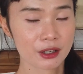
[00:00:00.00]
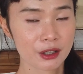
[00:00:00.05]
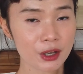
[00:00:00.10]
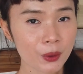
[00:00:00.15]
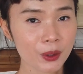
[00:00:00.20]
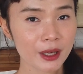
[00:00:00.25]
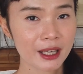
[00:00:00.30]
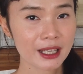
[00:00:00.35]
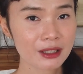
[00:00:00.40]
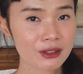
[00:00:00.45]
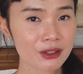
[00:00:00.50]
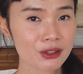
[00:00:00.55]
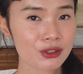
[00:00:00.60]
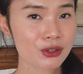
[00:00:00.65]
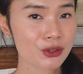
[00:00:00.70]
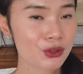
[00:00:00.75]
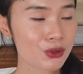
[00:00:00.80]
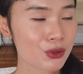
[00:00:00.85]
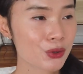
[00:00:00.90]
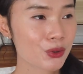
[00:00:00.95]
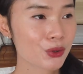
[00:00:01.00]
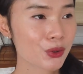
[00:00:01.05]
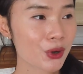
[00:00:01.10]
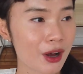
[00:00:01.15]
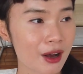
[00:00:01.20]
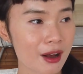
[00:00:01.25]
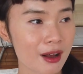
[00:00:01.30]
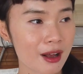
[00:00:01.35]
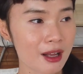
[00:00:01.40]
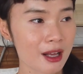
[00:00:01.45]
go
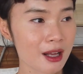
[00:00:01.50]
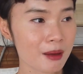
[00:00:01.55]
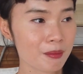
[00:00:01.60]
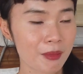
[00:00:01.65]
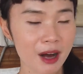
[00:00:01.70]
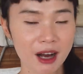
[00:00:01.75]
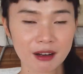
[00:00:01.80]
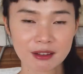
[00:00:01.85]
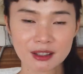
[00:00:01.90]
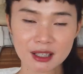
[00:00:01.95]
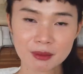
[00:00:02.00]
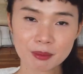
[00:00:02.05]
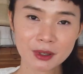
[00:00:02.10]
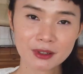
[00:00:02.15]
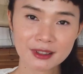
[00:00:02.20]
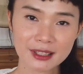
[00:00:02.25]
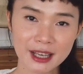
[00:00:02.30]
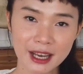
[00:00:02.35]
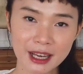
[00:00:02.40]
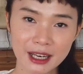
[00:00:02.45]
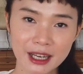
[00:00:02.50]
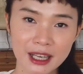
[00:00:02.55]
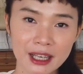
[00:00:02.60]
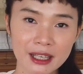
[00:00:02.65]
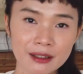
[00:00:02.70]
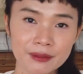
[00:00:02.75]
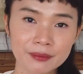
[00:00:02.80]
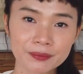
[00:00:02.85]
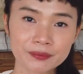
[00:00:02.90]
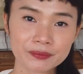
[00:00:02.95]
into multiple
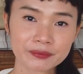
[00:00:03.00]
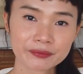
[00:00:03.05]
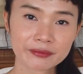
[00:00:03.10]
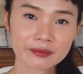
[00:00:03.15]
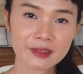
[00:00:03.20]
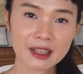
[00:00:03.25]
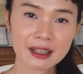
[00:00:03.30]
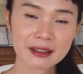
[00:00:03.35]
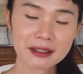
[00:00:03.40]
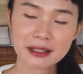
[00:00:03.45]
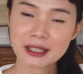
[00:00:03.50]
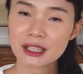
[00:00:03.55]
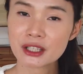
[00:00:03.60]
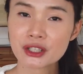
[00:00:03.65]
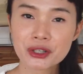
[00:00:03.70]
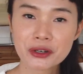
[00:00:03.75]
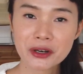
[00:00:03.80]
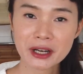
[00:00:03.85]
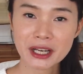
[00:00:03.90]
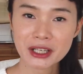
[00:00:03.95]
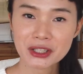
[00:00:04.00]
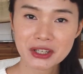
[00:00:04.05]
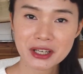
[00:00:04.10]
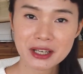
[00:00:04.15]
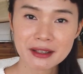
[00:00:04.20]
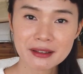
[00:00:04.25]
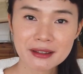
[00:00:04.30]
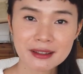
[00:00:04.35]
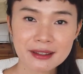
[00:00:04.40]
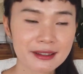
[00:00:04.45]
dating
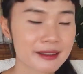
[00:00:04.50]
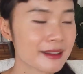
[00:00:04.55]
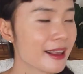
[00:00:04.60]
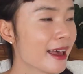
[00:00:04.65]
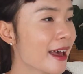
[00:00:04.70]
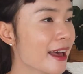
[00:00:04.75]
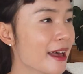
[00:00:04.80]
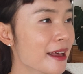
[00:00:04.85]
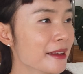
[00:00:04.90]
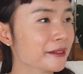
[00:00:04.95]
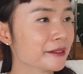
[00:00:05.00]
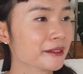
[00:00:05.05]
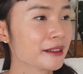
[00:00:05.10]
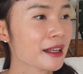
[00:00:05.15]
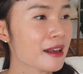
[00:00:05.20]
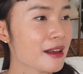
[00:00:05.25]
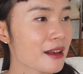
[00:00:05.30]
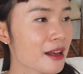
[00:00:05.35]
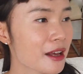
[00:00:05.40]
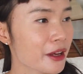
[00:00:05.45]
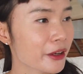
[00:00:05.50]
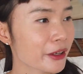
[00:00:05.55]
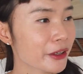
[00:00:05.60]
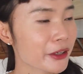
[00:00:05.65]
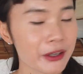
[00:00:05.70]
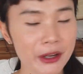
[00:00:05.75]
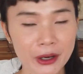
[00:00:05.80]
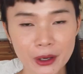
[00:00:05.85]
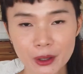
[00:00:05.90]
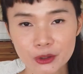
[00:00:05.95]
situations, then
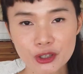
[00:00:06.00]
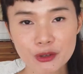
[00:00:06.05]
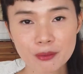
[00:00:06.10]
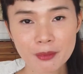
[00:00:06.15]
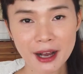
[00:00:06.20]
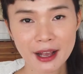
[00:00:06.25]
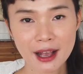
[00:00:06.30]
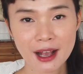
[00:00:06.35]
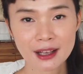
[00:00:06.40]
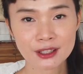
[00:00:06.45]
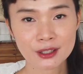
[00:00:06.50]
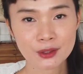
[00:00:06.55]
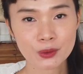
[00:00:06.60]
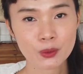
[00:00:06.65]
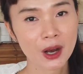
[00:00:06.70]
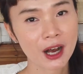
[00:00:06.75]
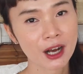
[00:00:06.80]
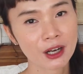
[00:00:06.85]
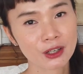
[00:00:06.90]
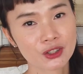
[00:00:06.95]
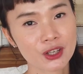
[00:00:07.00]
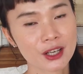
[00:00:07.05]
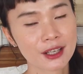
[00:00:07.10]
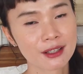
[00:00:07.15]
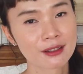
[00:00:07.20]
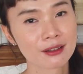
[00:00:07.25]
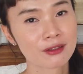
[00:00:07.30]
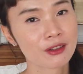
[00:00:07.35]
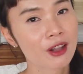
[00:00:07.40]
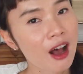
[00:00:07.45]
you know, you might as well
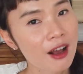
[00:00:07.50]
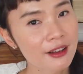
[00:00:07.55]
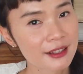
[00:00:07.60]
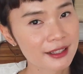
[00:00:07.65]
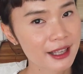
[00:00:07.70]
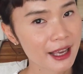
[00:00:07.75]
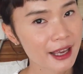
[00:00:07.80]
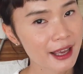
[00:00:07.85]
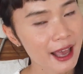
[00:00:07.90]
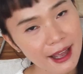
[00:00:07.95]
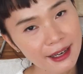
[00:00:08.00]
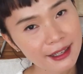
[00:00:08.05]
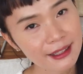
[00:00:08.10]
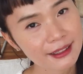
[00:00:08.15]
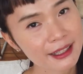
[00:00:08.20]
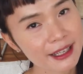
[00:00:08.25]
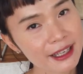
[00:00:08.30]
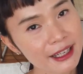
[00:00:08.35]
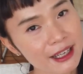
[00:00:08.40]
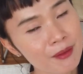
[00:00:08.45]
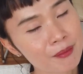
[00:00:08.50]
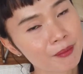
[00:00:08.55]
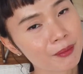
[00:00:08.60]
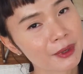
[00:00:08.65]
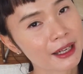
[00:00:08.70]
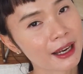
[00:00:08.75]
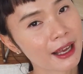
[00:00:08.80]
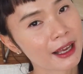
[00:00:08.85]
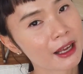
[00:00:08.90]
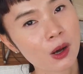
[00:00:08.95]
just not say anything and
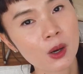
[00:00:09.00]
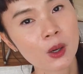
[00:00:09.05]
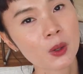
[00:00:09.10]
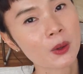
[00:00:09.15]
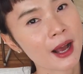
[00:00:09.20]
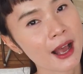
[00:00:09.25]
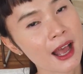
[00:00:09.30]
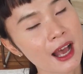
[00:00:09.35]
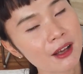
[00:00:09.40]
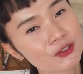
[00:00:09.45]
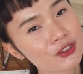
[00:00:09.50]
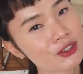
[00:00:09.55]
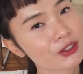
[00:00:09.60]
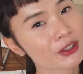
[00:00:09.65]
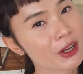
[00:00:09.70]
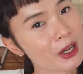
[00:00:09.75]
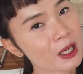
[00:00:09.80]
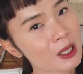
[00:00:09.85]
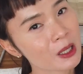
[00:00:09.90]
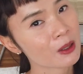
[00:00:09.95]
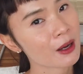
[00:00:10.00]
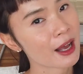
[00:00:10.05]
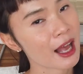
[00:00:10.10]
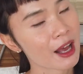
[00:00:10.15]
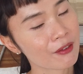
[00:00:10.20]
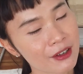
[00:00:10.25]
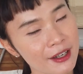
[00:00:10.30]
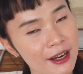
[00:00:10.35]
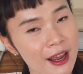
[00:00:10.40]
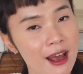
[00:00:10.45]
be like, oh, I have to go,
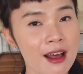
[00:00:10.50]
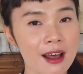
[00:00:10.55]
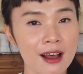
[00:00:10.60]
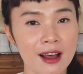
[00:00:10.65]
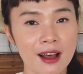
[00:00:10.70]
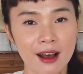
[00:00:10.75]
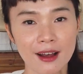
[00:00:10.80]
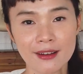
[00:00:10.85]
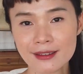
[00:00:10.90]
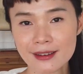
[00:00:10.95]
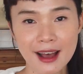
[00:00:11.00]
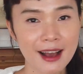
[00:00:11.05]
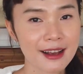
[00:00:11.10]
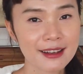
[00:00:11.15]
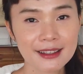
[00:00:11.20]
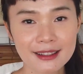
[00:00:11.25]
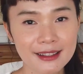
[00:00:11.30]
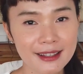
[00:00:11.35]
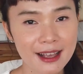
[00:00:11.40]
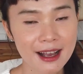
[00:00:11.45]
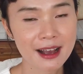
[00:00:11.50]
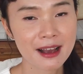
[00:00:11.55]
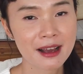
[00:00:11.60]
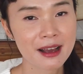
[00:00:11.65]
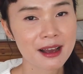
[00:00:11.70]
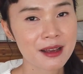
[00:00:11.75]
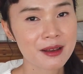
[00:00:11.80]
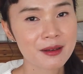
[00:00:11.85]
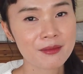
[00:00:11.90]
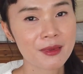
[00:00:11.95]
have a nice
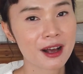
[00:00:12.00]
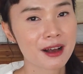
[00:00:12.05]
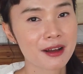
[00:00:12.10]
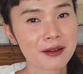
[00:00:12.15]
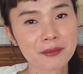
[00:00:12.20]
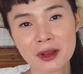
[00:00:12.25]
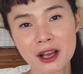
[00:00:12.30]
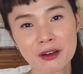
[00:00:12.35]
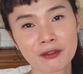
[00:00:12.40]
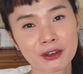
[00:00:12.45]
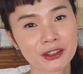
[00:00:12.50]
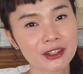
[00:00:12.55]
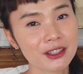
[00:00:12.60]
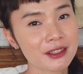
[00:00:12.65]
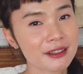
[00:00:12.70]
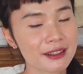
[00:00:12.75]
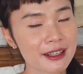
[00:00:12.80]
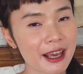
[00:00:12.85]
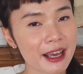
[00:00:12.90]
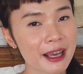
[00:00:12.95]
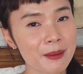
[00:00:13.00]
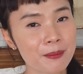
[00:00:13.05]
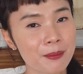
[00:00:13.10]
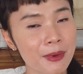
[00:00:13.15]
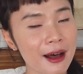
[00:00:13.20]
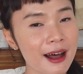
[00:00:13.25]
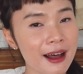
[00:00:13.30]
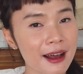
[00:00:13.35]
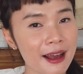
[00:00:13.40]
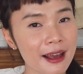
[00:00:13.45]
time, have a good day,
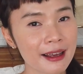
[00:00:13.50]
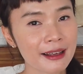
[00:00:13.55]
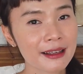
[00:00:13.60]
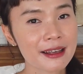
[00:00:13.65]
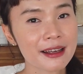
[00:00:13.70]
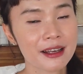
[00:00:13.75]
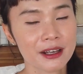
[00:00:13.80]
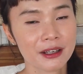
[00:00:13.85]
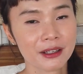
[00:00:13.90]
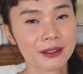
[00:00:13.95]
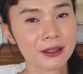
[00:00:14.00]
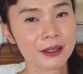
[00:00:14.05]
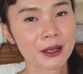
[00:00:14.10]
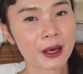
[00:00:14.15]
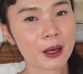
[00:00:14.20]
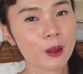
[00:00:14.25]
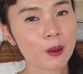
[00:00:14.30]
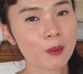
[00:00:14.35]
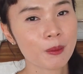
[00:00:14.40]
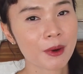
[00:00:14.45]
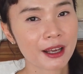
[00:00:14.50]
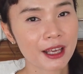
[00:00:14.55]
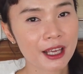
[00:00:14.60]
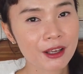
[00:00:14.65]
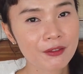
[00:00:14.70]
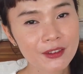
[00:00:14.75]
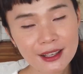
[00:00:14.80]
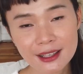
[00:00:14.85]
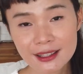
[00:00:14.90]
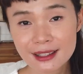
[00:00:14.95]
bye, you know. But
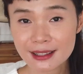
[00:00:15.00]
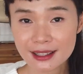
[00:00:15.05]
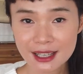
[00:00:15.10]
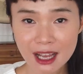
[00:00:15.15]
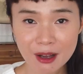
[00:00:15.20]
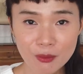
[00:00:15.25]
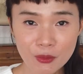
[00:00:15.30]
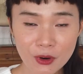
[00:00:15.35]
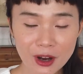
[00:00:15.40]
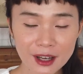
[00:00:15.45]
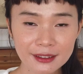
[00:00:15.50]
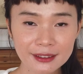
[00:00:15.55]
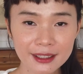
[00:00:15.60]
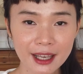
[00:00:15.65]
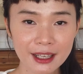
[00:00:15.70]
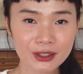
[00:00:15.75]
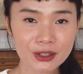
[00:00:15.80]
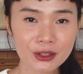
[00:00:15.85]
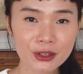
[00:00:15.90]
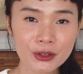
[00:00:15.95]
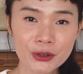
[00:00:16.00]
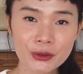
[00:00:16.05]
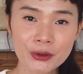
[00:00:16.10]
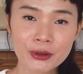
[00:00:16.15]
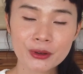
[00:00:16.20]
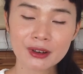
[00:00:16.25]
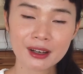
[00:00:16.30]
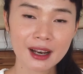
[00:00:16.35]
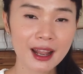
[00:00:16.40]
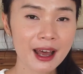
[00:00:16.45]
if it's someone that
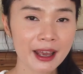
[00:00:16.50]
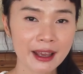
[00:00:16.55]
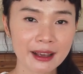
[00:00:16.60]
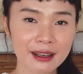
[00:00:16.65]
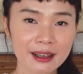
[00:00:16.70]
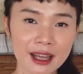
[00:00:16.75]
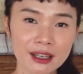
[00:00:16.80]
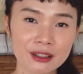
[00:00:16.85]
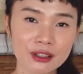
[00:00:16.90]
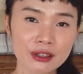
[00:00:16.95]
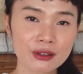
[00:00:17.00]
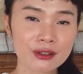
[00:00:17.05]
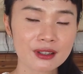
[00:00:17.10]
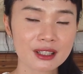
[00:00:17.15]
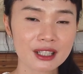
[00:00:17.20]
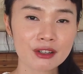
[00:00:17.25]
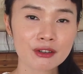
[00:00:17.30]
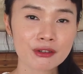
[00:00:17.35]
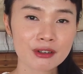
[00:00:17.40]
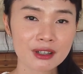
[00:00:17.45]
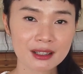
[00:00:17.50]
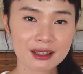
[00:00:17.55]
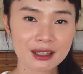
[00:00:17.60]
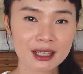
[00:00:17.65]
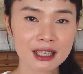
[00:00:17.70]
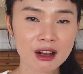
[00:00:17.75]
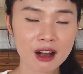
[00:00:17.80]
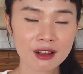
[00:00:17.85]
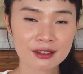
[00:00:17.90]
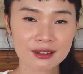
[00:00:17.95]
you like and you
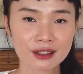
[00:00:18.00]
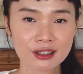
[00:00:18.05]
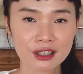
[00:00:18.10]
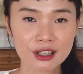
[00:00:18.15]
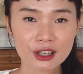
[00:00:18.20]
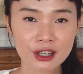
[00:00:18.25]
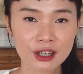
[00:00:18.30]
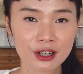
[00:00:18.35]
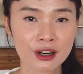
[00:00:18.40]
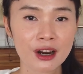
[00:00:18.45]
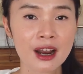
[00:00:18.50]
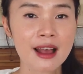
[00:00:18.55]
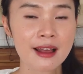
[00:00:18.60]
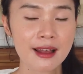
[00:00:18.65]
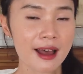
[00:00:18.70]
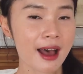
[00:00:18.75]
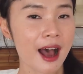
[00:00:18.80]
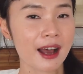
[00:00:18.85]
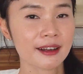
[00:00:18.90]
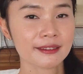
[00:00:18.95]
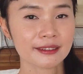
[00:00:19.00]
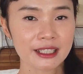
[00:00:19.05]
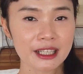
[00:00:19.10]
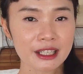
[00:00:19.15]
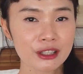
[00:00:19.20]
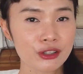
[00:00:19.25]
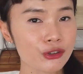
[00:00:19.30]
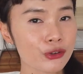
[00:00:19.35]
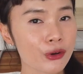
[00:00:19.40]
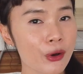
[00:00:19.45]
seriously consider, I
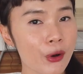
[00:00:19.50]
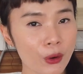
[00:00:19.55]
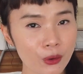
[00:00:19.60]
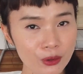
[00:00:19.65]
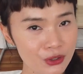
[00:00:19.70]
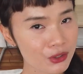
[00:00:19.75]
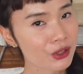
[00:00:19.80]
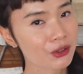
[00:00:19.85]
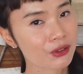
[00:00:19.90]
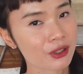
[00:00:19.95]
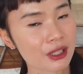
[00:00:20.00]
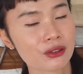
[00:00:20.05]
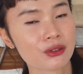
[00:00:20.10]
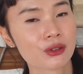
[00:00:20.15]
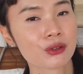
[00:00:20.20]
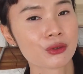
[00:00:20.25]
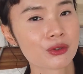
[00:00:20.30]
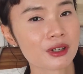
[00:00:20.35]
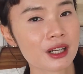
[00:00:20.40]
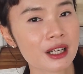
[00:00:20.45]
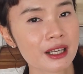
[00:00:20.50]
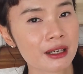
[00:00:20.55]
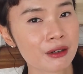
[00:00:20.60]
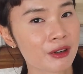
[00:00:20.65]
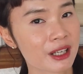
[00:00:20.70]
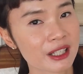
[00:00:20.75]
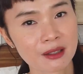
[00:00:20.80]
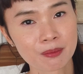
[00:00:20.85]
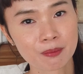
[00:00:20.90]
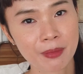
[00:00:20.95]
think you also need to really
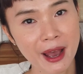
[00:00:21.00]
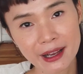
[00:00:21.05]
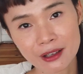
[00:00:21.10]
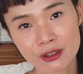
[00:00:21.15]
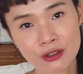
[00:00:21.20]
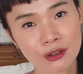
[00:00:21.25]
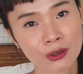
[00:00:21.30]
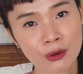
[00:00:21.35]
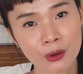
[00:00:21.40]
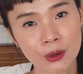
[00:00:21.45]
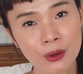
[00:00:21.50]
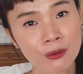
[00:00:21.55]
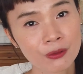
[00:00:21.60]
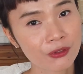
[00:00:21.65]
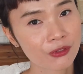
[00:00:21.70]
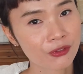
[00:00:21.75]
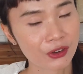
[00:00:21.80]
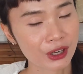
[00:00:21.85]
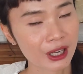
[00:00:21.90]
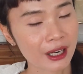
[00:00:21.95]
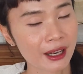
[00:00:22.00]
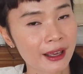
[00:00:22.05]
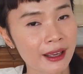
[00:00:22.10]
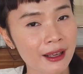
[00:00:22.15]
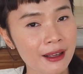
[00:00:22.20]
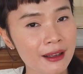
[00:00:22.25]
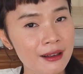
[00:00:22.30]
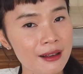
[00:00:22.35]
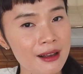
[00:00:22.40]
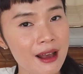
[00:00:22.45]
respect your own
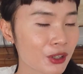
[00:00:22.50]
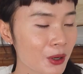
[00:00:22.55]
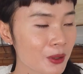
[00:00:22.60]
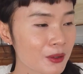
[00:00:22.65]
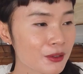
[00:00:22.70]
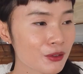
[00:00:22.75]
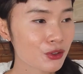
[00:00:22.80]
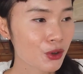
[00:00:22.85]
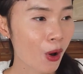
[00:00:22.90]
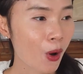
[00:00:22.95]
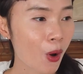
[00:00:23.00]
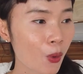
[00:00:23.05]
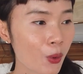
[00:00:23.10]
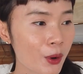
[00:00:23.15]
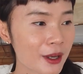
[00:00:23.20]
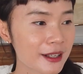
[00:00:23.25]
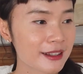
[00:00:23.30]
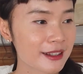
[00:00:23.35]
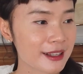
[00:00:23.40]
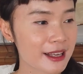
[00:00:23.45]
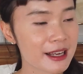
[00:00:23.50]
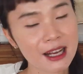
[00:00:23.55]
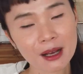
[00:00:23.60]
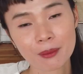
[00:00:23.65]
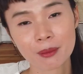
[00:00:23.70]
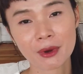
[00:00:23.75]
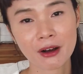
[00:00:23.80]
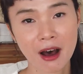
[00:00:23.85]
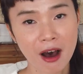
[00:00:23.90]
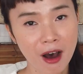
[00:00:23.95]
feeling. Don't always think
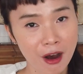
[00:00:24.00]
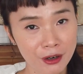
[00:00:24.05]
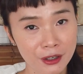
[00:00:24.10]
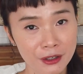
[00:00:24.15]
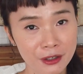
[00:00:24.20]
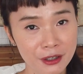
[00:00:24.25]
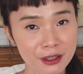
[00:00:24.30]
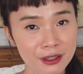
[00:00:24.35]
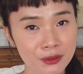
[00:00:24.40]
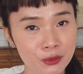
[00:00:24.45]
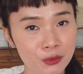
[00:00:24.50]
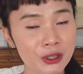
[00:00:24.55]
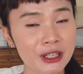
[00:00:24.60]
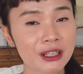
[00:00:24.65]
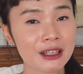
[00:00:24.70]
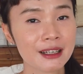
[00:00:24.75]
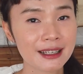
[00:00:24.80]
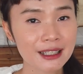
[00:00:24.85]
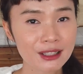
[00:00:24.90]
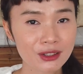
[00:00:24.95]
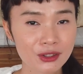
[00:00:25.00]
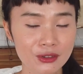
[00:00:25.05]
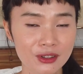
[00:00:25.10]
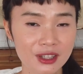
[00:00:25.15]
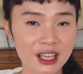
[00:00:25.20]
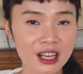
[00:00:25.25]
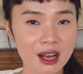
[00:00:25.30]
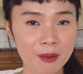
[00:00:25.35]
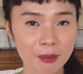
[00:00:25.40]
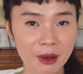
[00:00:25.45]
about others. We need to
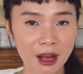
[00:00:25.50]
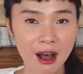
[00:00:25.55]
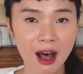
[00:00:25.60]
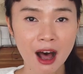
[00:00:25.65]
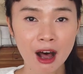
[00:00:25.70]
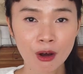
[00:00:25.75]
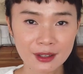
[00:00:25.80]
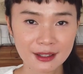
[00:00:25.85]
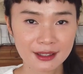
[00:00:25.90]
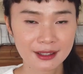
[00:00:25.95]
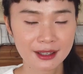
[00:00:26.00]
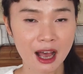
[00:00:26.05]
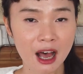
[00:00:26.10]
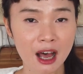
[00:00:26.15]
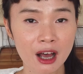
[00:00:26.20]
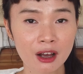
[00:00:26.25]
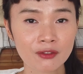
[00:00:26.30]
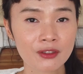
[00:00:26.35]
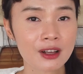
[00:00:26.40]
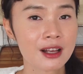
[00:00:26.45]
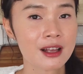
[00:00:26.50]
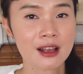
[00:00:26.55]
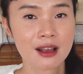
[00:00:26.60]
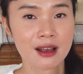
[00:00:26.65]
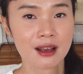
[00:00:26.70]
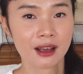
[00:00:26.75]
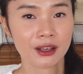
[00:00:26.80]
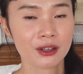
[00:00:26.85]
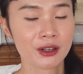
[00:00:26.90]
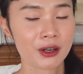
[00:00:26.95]
think about ourselves,
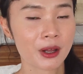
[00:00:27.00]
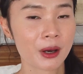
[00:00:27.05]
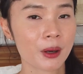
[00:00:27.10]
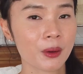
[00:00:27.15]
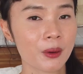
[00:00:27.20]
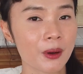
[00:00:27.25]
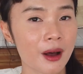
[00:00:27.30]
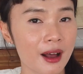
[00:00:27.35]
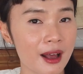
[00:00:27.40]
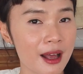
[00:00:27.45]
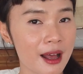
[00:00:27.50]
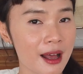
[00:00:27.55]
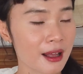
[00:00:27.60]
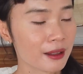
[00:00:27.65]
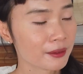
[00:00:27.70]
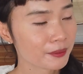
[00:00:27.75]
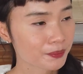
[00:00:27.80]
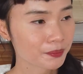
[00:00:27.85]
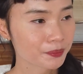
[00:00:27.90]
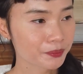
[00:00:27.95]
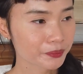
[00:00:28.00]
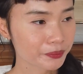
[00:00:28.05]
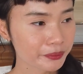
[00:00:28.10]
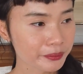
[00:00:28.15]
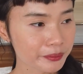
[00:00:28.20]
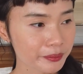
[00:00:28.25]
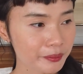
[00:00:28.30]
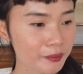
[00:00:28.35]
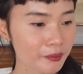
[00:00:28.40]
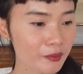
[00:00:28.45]
you know. And
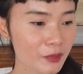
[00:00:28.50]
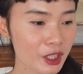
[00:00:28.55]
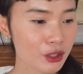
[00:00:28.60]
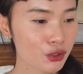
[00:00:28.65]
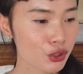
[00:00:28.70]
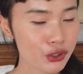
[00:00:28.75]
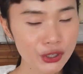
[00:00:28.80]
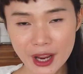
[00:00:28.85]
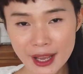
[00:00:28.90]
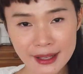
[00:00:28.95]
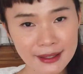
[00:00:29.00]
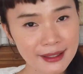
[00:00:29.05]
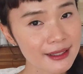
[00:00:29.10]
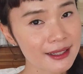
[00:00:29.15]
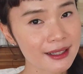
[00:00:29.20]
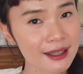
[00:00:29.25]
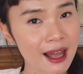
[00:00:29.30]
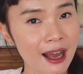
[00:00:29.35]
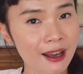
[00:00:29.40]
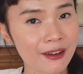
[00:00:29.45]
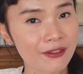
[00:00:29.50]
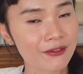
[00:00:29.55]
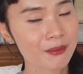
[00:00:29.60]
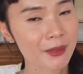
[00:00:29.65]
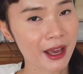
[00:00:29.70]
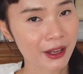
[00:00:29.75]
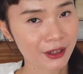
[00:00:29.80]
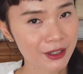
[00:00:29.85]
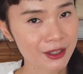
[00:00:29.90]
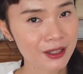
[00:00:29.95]
trans life
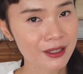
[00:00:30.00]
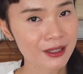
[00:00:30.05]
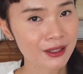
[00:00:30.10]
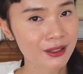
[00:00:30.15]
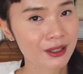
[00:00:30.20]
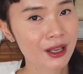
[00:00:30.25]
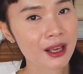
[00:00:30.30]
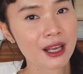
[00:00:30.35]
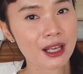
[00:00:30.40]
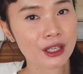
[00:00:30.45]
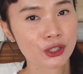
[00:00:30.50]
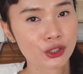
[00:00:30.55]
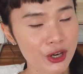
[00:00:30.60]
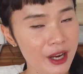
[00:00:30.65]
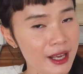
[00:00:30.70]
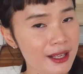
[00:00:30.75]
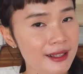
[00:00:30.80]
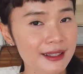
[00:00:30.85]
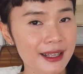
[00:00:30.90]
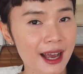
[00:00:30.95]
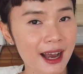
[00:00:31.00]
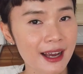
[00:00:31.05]
matters, trans